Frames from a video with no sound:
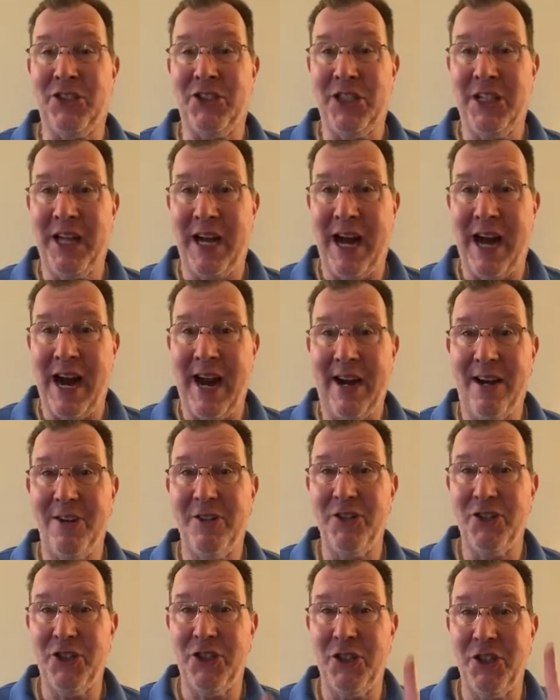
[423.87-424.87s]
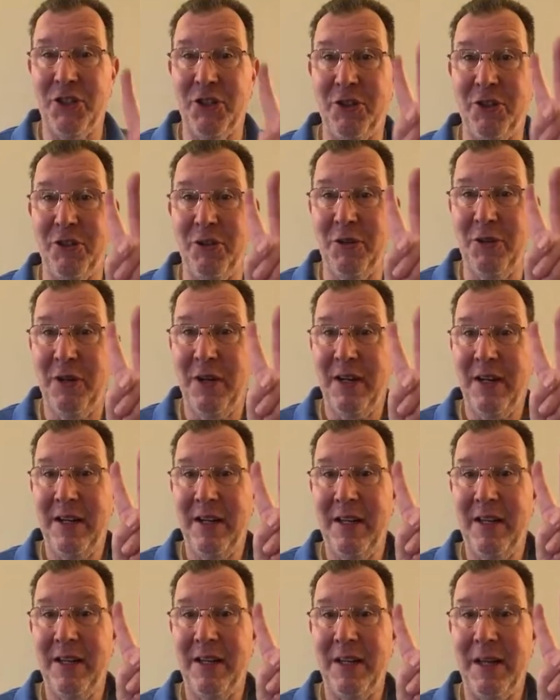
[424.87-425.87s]
She hired 2
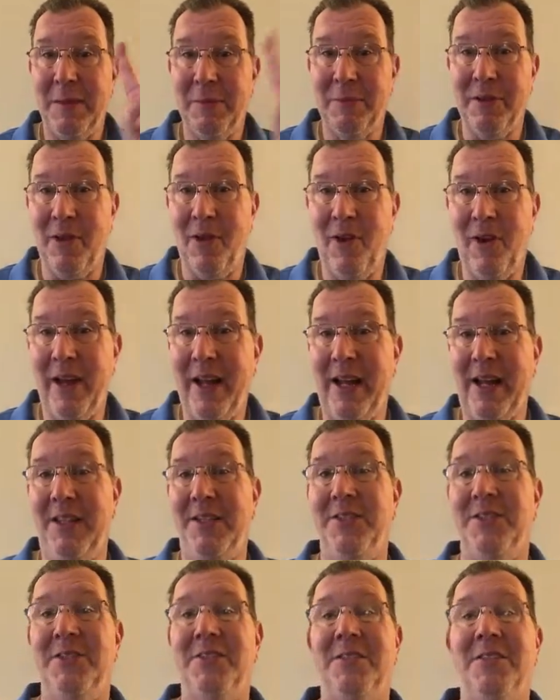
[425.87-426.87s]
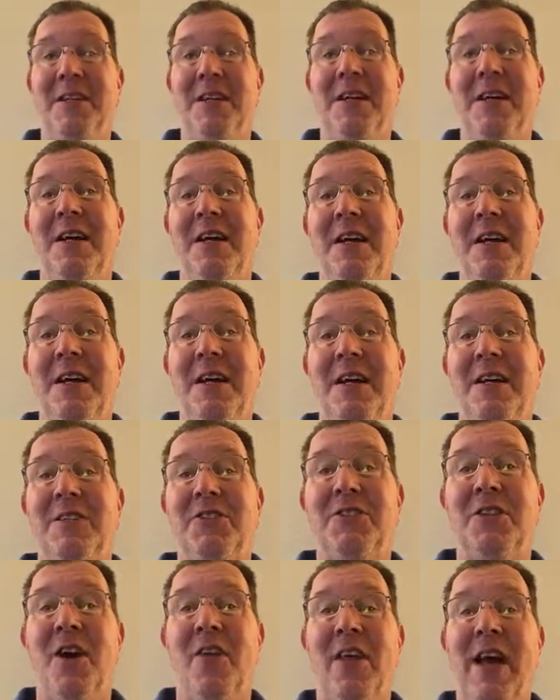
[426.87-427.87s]
employees.
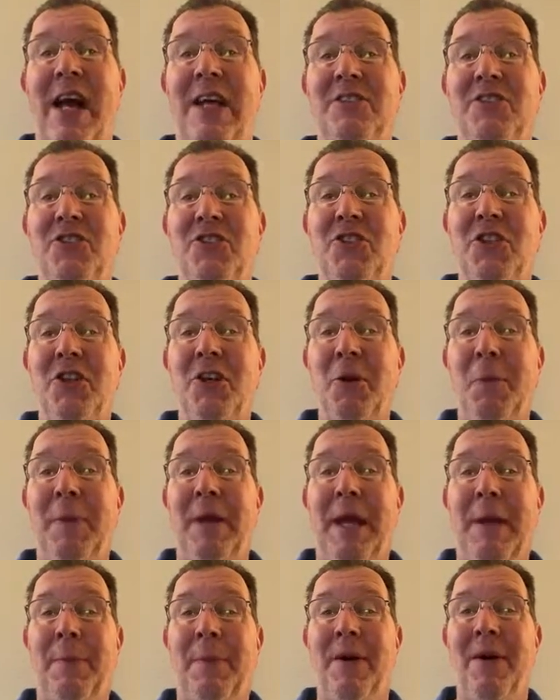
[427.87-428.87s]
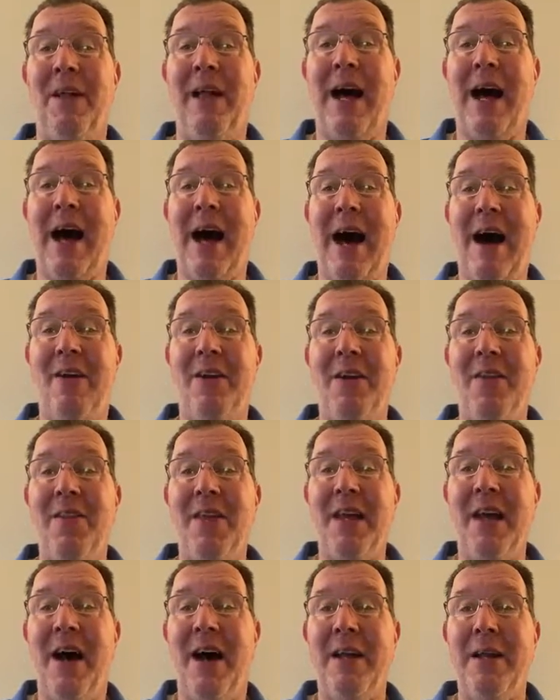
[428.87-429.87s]
So that's 2 people out of
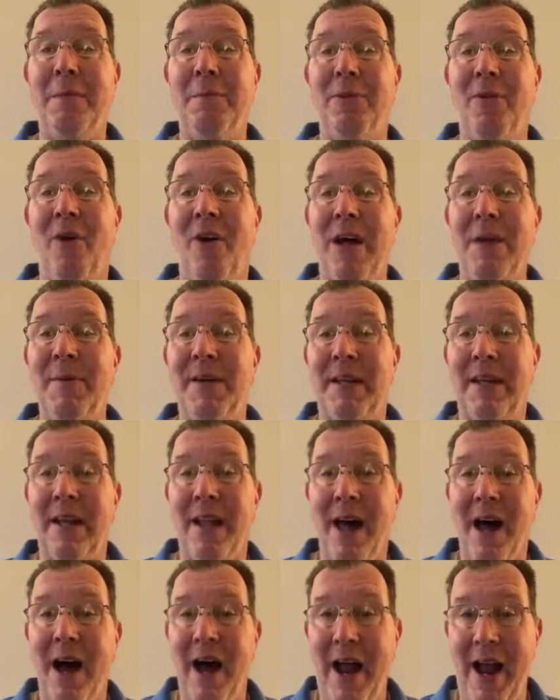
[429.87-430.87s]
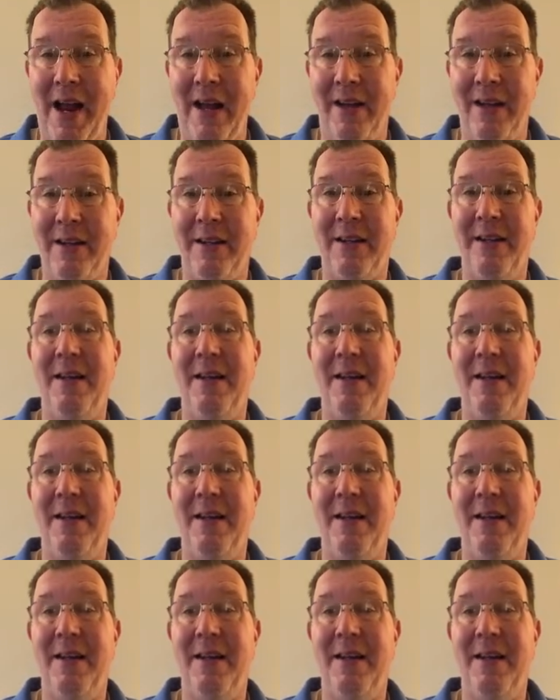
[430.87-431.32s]
the unemployment line.